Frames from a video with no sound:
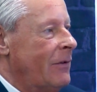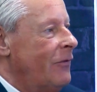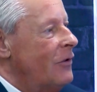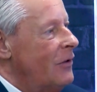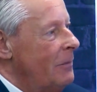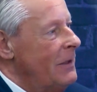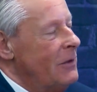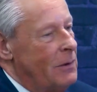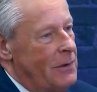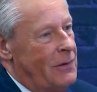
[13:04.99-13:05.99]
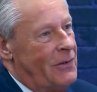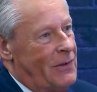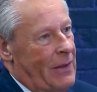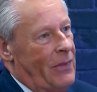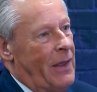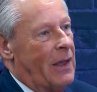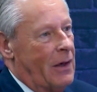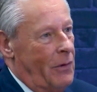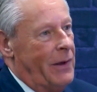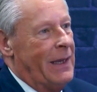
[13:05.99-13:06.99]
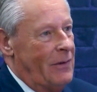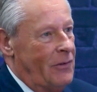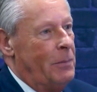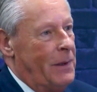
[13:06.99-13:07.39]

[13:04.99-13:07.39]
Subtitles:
for somebody to understand they're going into